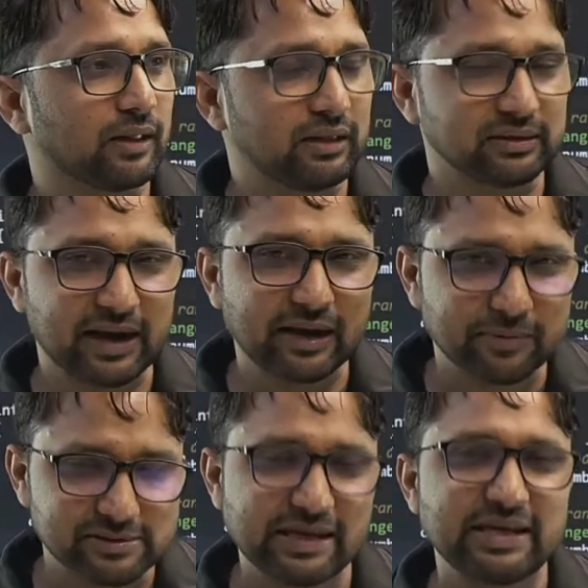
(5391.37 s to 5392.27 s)
that
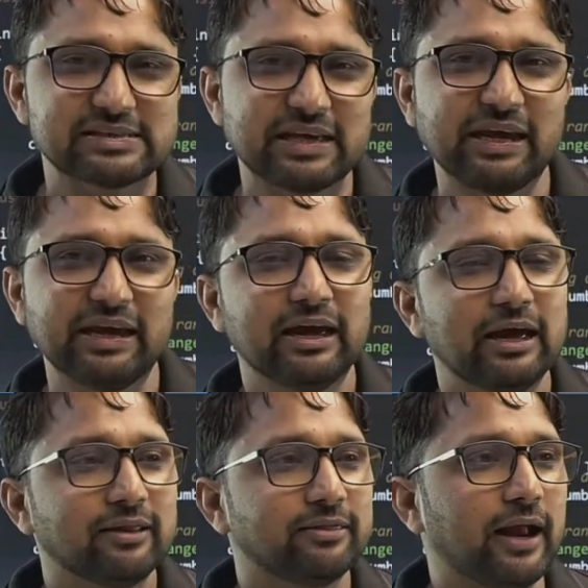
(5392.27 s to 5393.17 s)
much easy,
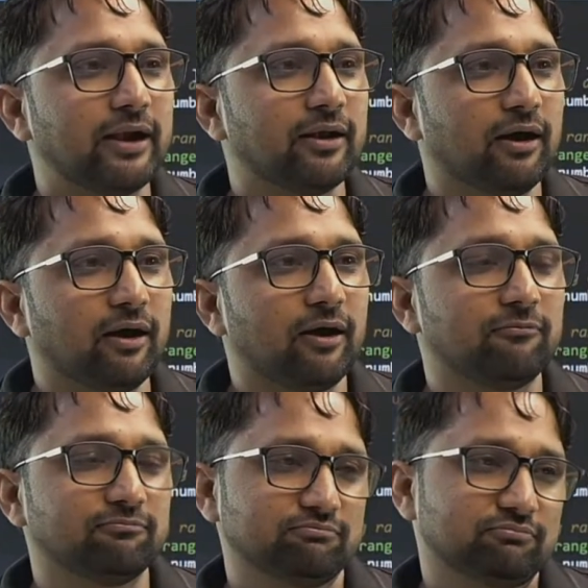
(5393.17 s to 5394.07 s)
then
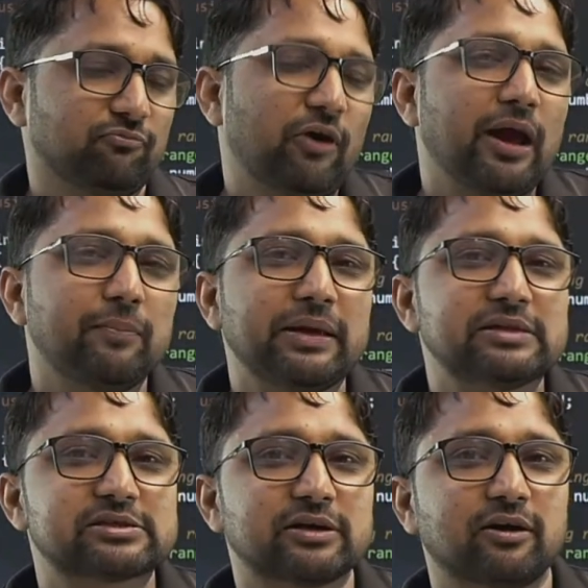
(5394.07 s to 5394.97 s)
why
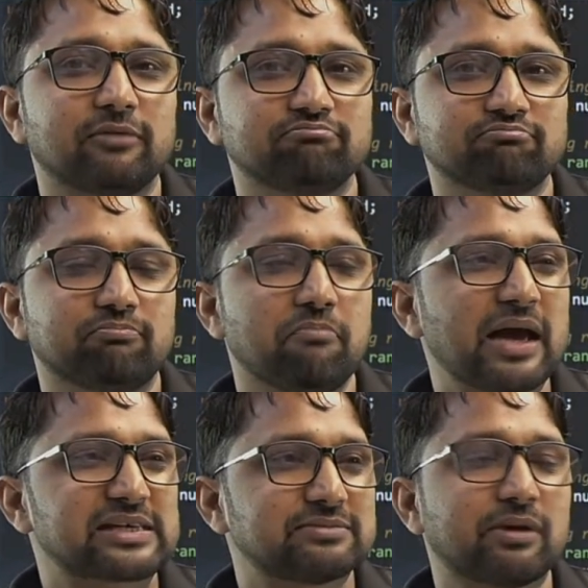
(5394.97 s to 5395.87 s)
means
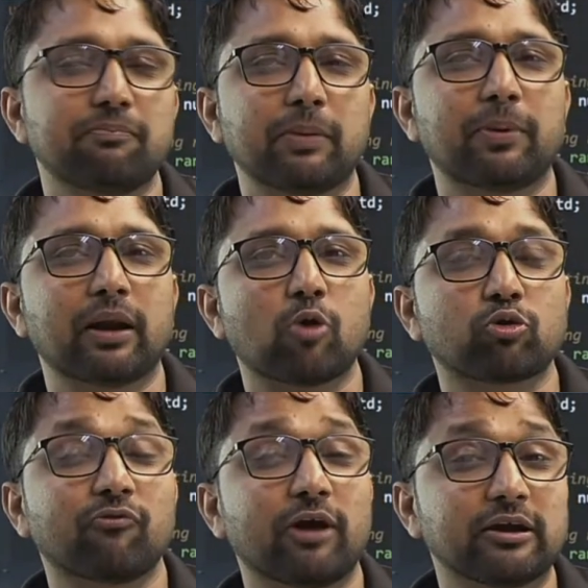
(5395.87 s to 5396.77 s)
maximum people out
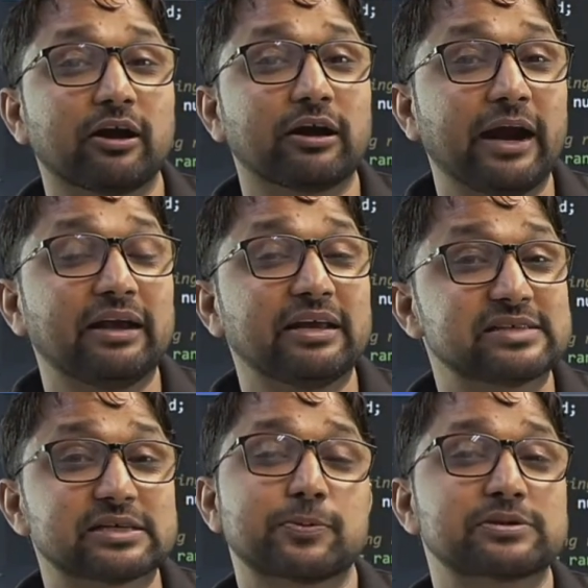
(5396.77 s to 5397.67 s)
of
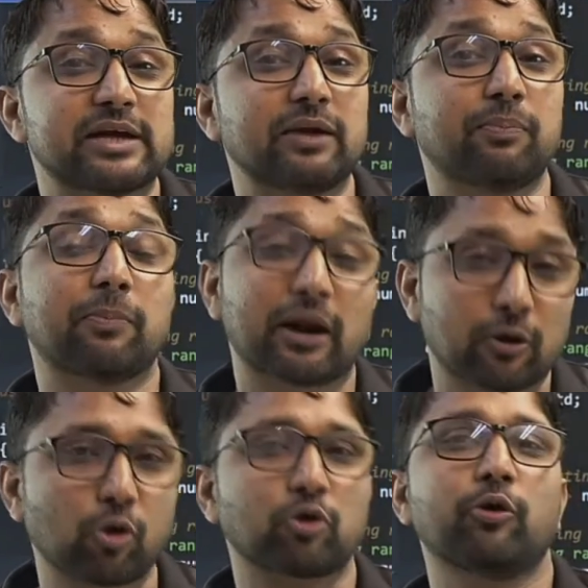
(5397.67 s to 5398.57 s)
196% people are
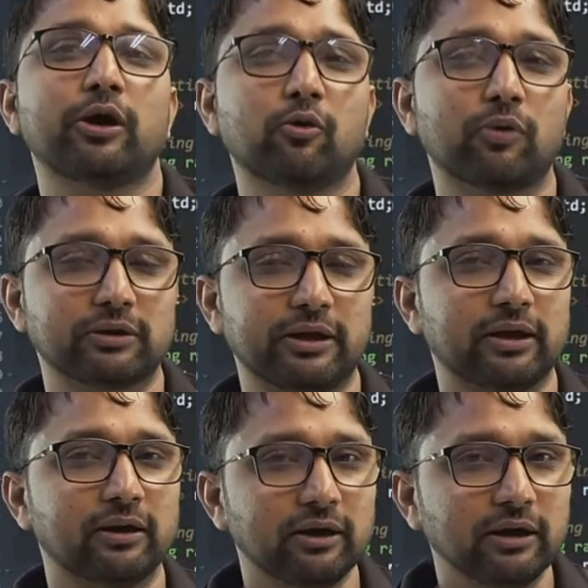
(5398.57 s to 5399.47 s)
not going over there.
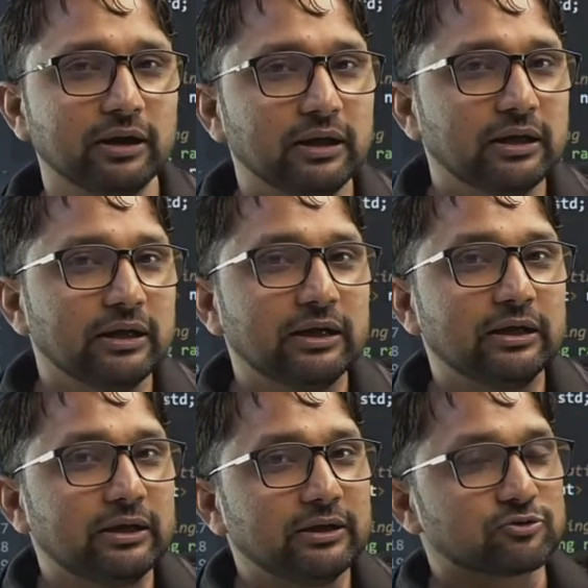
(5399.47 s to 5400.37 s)

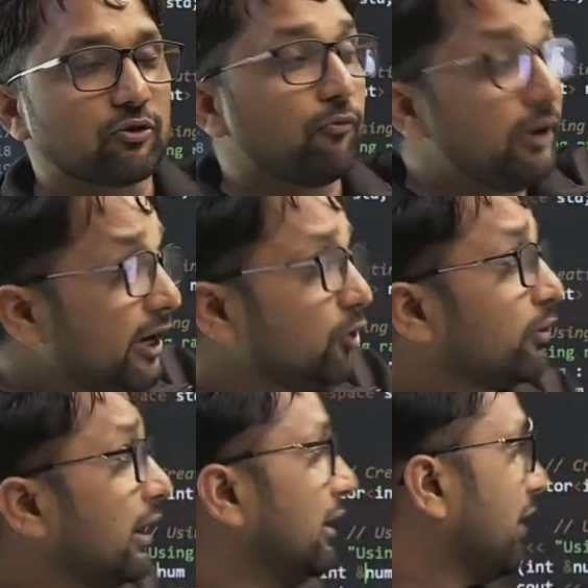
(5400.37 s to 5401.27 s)
So we need to
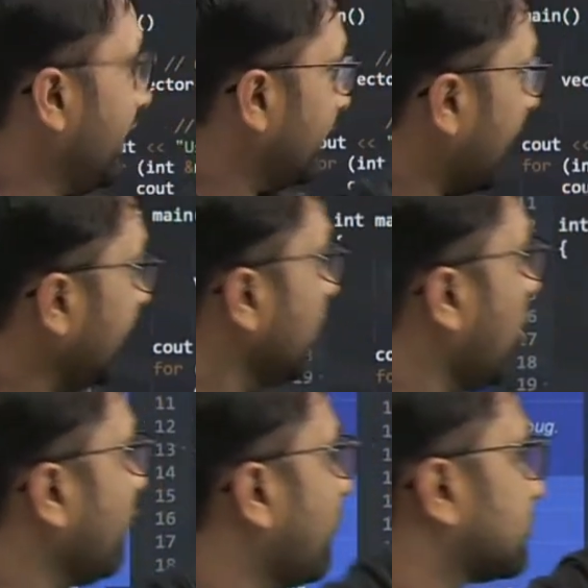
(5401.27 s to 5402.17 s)
grill. And right
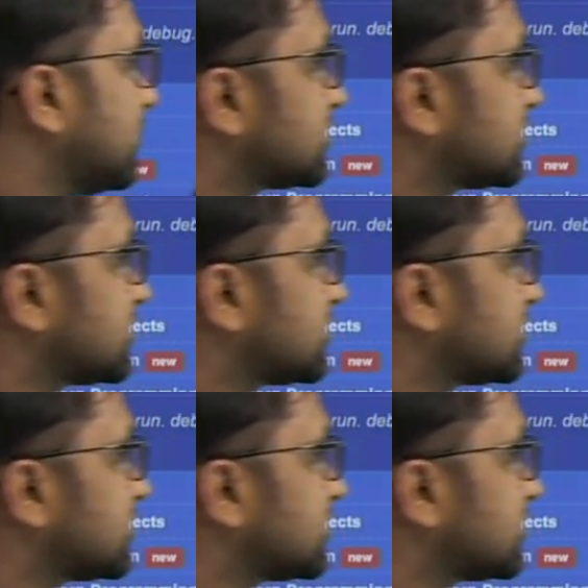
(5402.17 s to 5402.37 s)
now for this